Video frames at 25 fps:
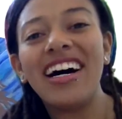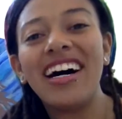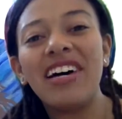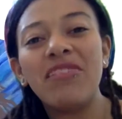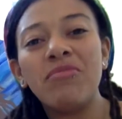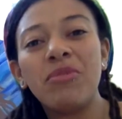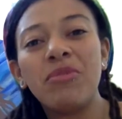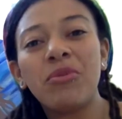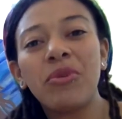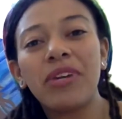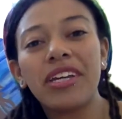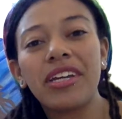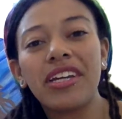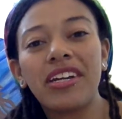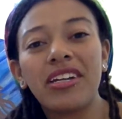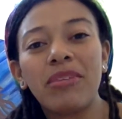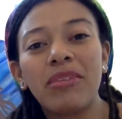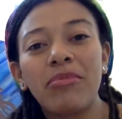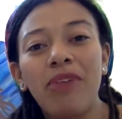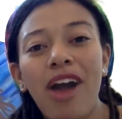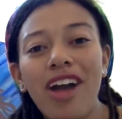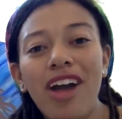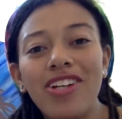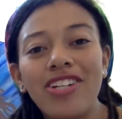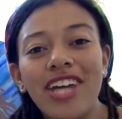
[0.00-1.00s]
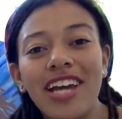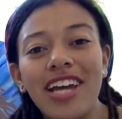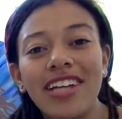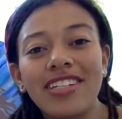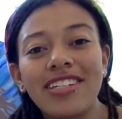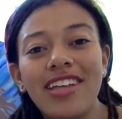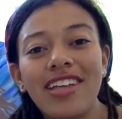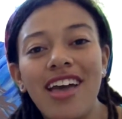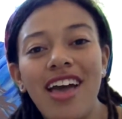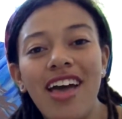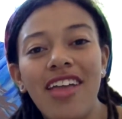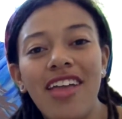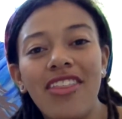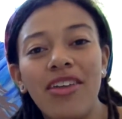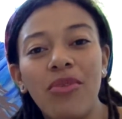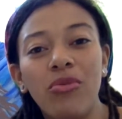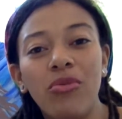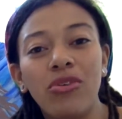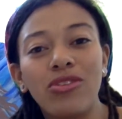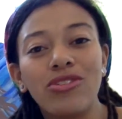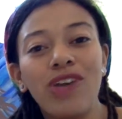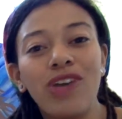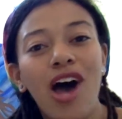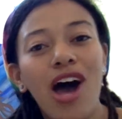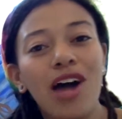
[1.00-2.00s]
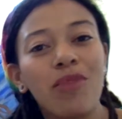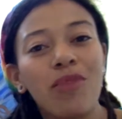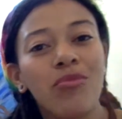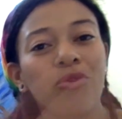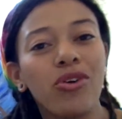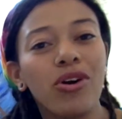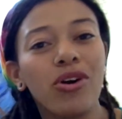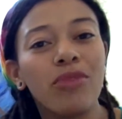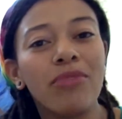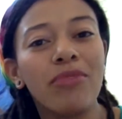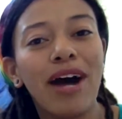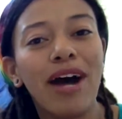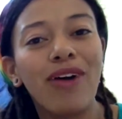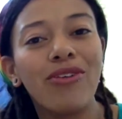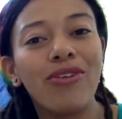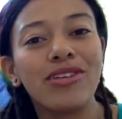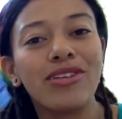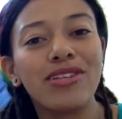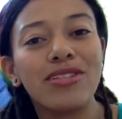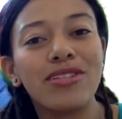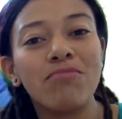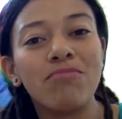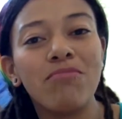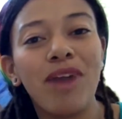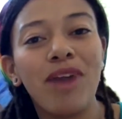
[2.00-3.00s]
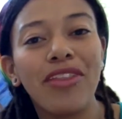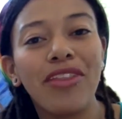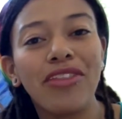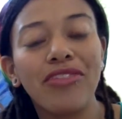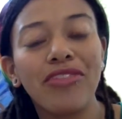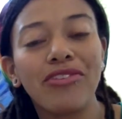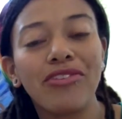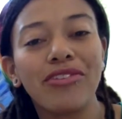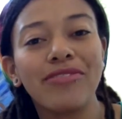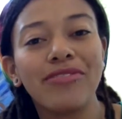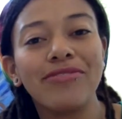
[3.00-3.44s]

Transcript: I've been working on a project that we'll talk more about this month for